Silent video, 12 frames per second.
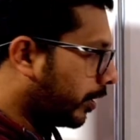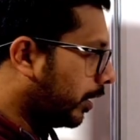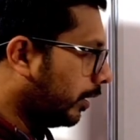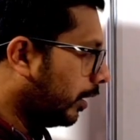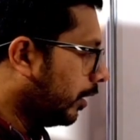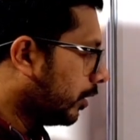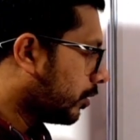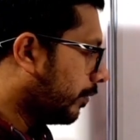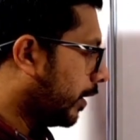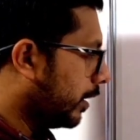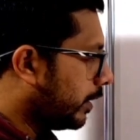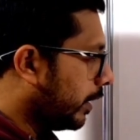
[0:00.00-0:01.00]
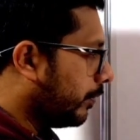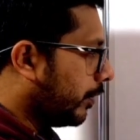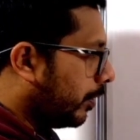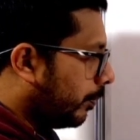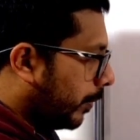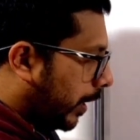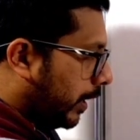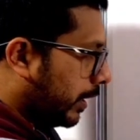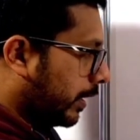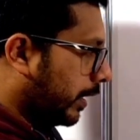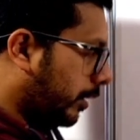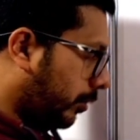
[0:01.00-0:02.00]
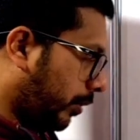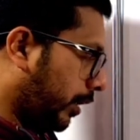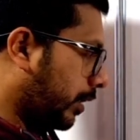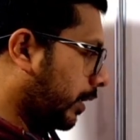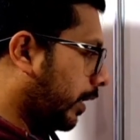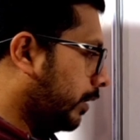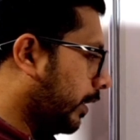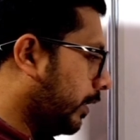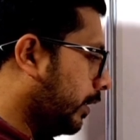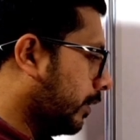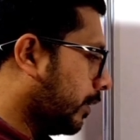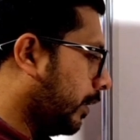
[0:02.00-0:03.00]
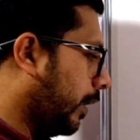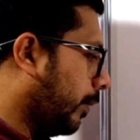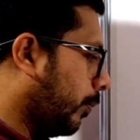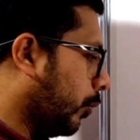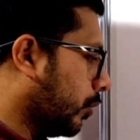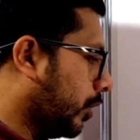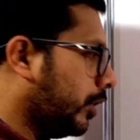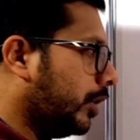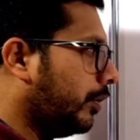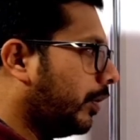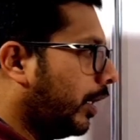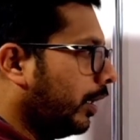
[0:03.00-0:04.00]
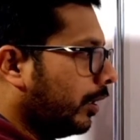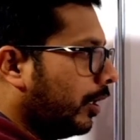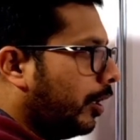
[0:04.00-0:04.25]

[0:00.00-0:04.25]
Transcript: Okay, so what is that one? Minus a to this side, that is positive a,